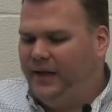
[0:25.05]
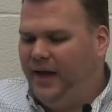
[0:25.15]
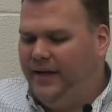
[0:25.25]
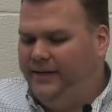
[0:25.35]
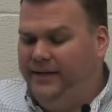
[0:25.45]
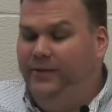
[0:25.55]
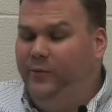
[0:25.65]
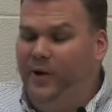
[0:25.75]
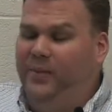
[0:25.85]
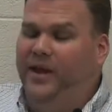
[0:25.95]
I
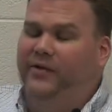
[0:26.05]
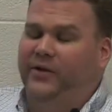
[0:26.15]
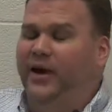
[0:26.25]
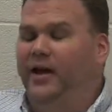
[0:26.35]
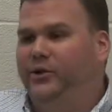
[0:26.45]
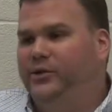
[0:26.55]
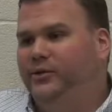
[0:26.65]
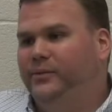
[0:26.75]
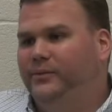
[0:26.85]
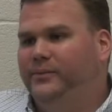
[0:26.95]
didn't want to pay for college.
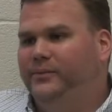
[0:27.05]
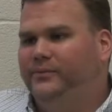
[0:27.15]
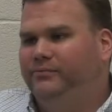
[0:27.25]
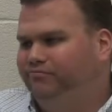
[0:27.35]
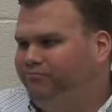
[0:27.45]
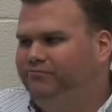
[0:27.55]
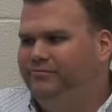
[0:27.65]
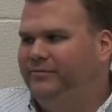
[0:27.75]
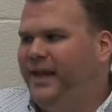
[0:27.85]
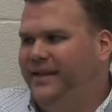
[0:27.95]

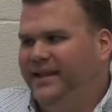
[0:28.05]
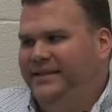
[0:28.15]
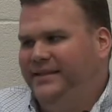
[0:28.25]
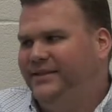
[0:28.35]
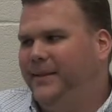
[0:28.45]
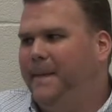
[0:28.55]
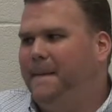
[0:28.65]
And that's